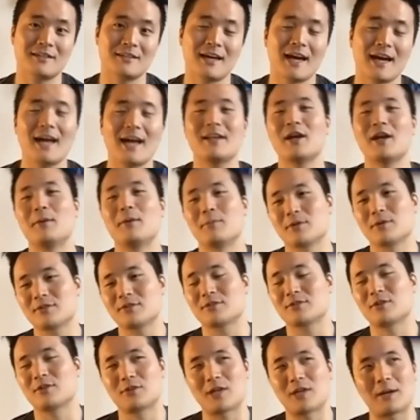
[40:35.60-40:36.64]
and
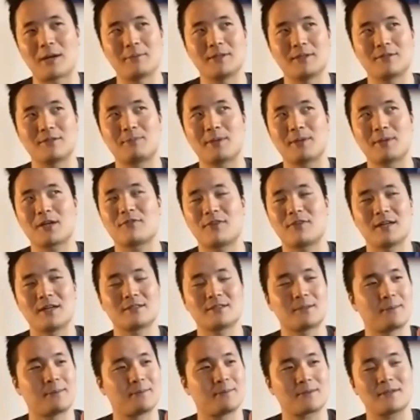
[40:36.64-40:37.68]
numbers. So I mean, pick your
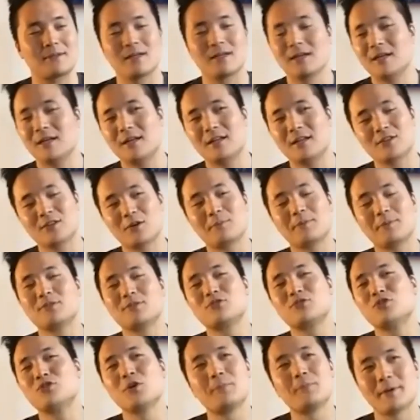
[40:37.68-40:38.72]
fights. Don't be
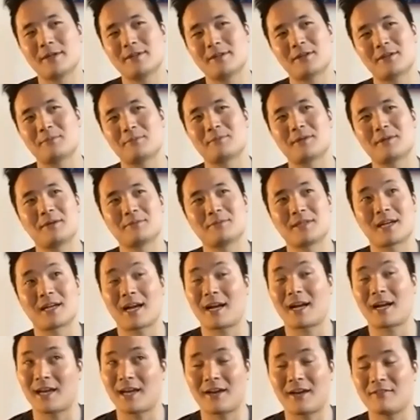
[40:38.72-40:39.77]
stupid. Sometimes, like
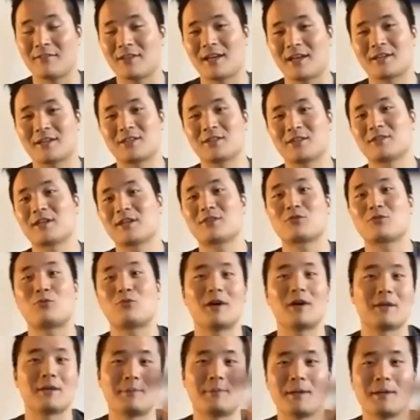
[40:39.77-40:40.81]
I have, like there's like
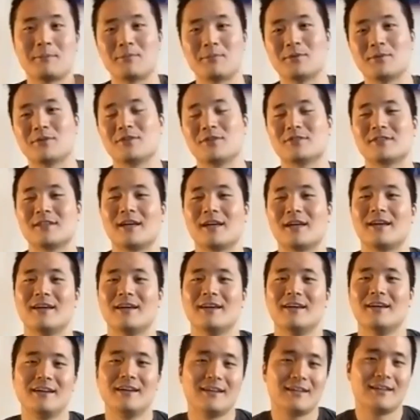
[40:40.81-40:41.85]
20 people, and you say
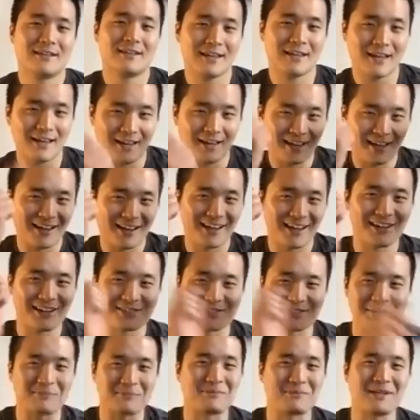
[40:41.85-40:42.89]
yeah or
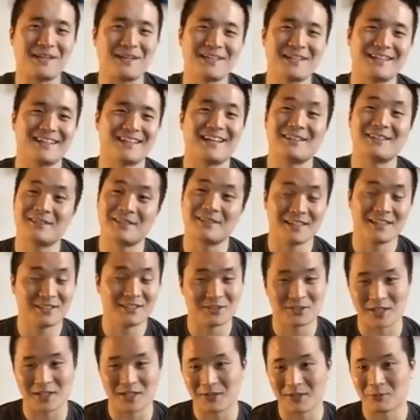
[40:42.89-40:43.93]
something, then
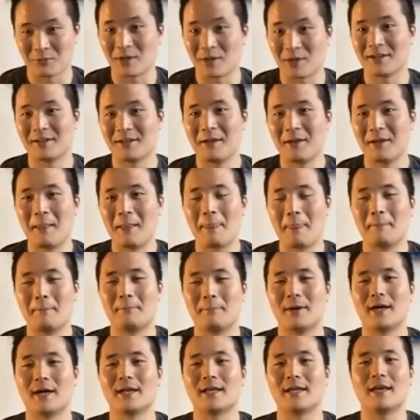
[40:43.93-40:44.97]
you gotta run.
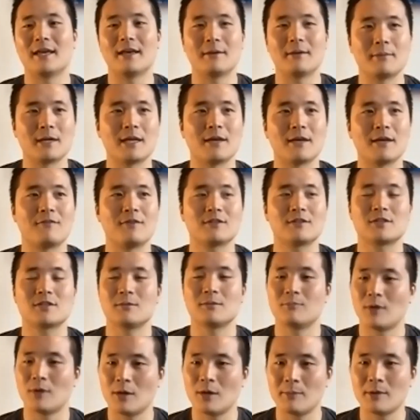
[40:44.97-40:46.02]
But if it's a
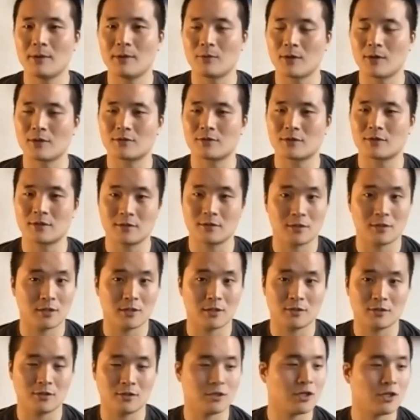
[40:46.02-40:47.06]
moment where it's, you know
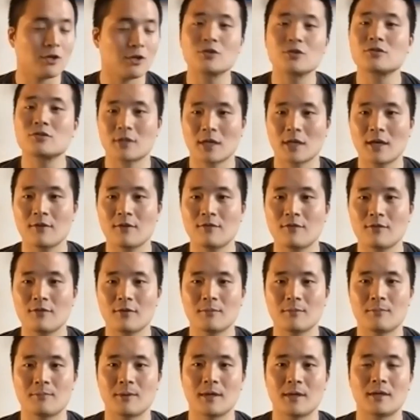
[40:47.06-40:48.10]
you're safe,
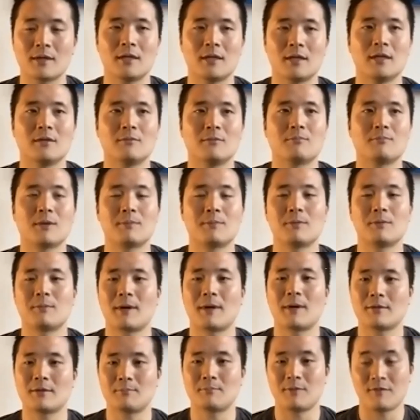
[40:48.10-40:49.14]
but
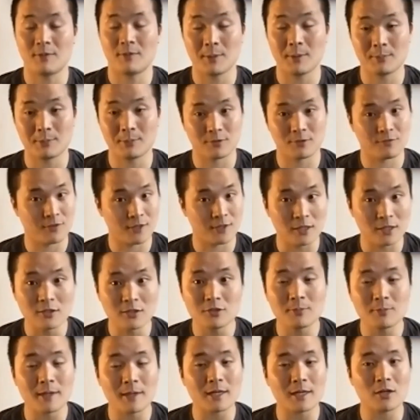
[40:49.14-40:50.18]
people's
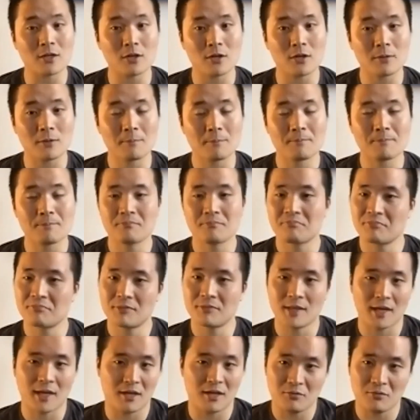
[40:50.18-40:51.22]
feelings might get hurt,
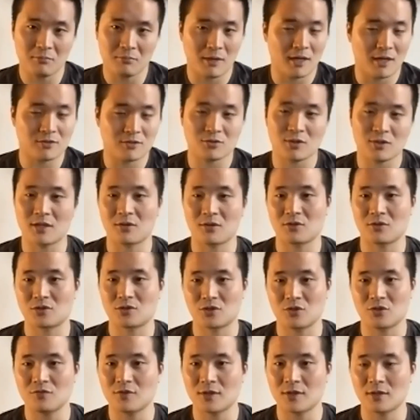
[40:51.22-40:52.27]
they don't mind trying to hurt
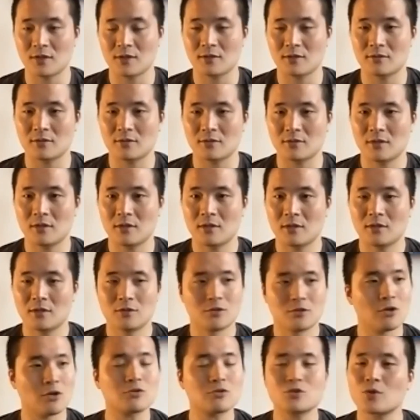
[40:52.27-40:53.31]
your feelings.
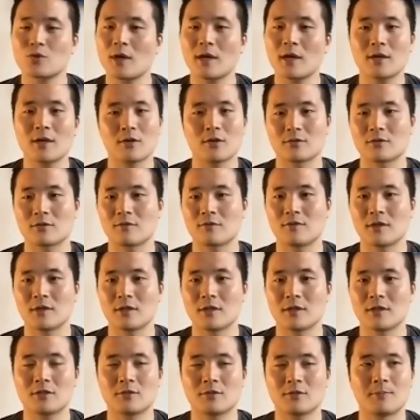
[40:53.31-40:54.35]
Don't try to hurt their
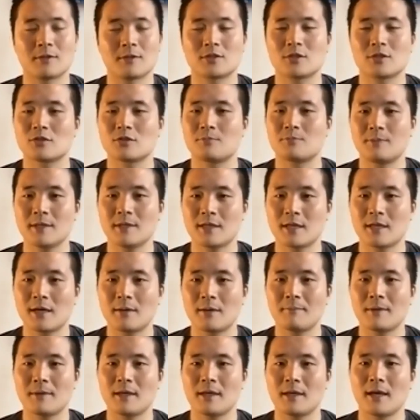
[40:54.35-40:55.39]
feelings, but just speak
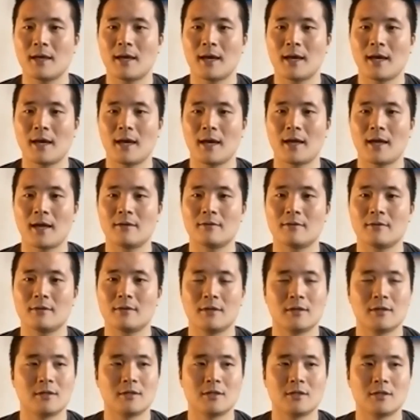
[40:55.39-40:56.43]
up and,
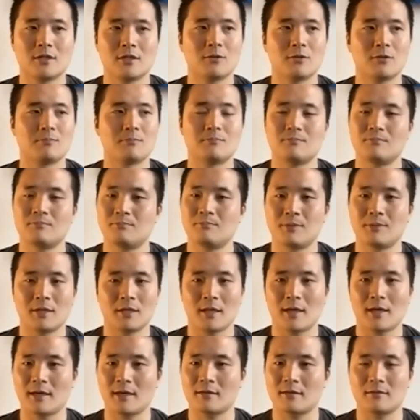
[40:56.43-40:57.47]
you know, be
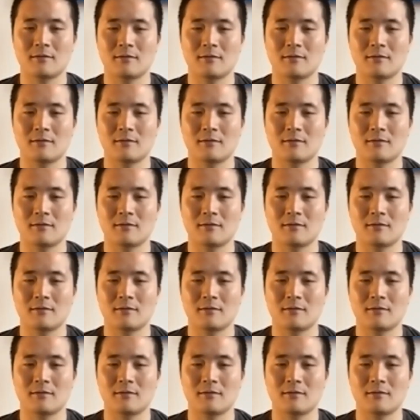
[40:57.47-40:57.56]
like,